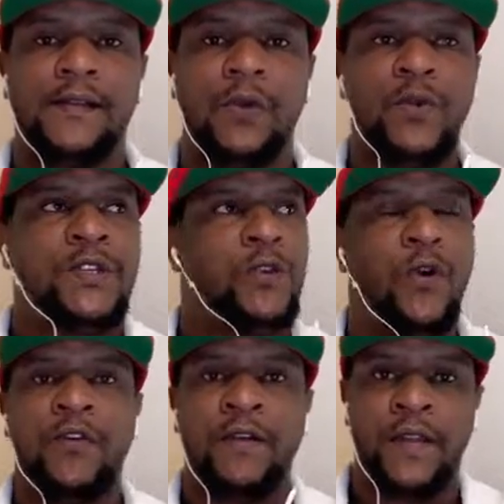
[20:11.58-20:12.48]
who is
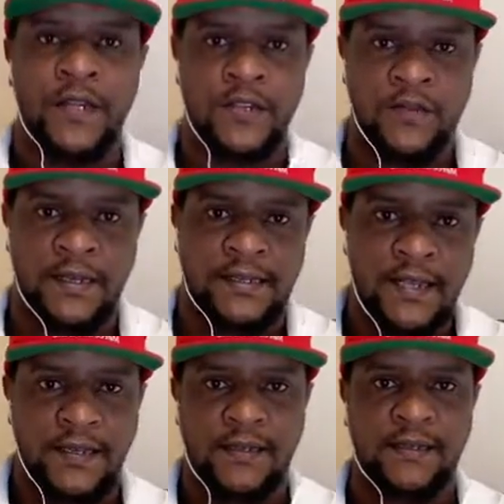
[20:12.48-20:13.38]
over the age of
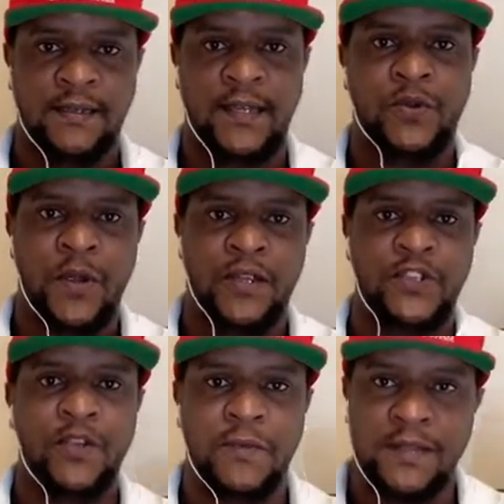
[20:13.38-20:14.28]
18, that we
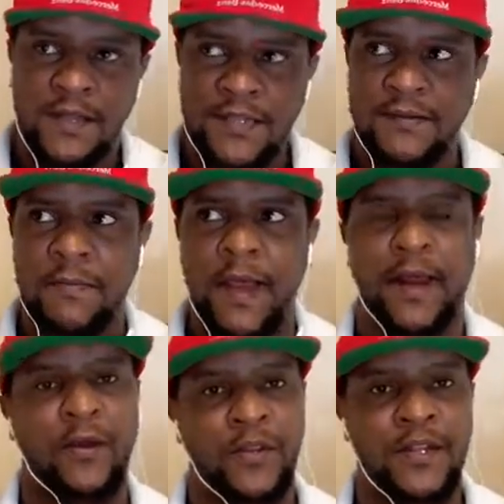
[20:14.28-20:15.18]
assume that this
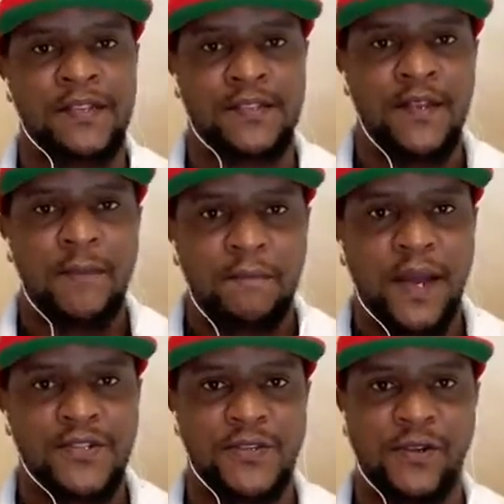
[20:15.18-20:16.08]
man or this
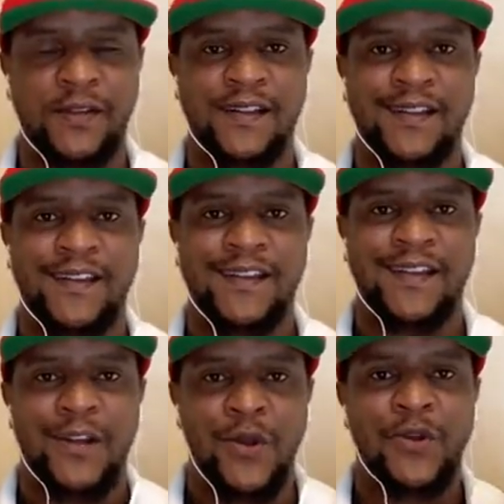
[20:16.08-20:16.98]
person
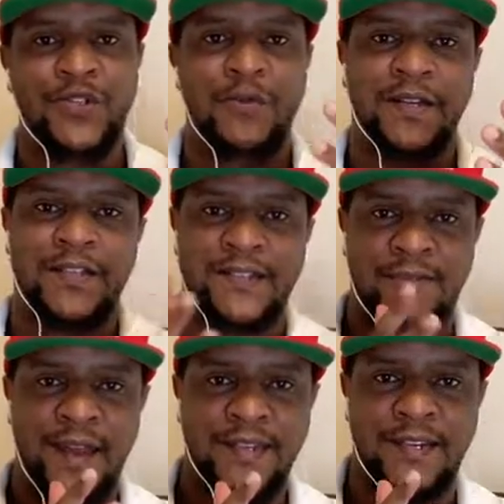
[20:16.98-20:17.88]
knows what is
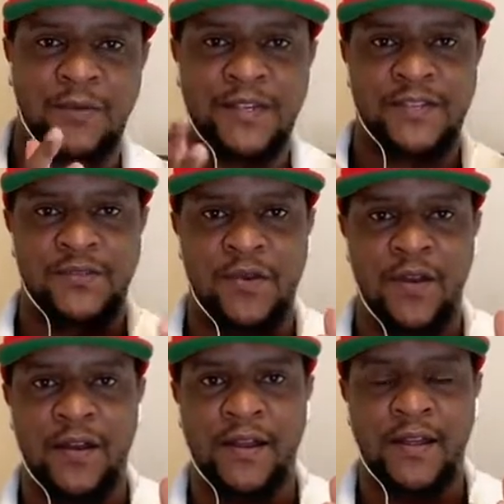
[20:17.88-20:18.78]
right and what is
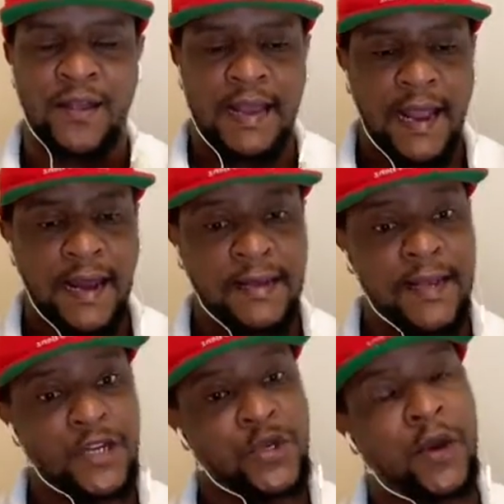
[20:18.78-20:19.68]
wrong. And
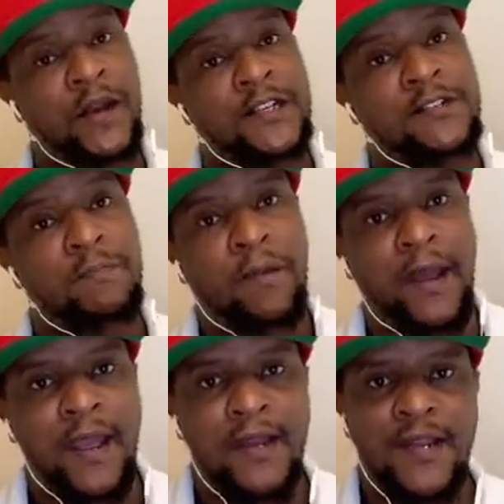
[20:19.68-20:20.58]
then you are
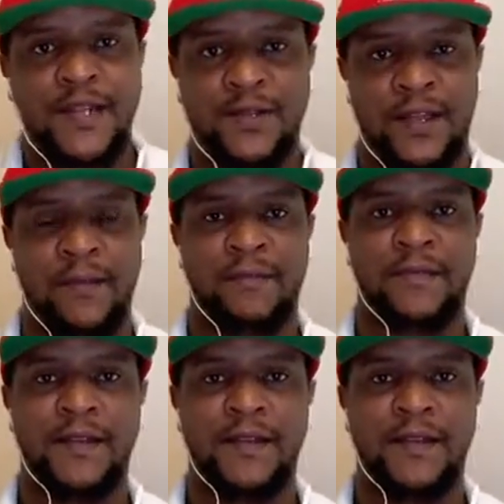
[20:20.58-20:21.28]
explaining to them.